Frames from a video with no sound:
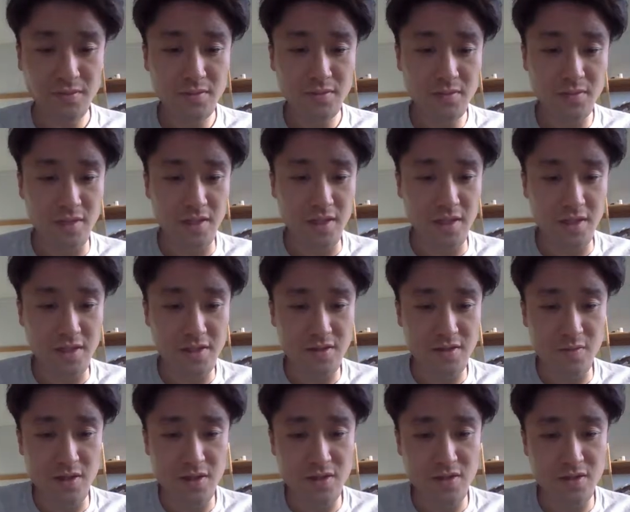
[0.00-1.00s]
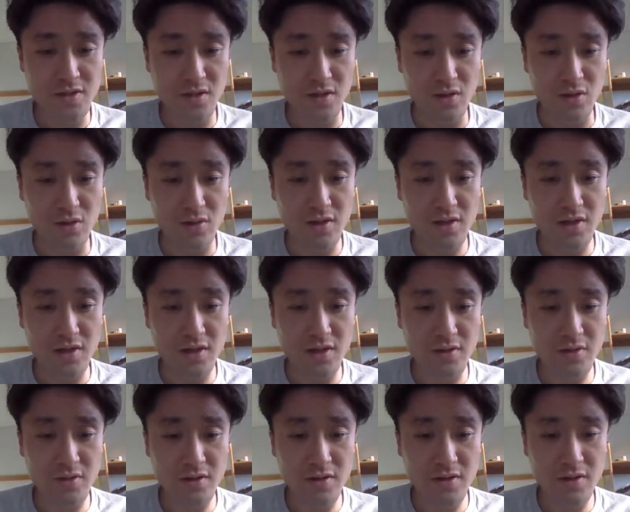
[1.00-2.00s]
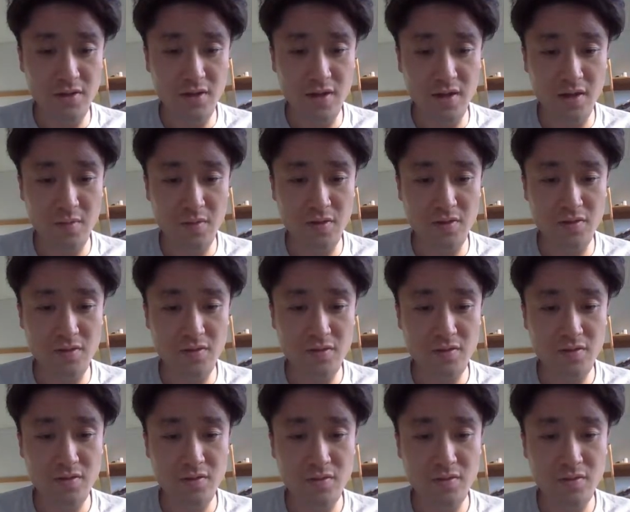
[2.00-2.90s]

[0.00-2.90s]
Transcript: and it's a bit slow, then what happens?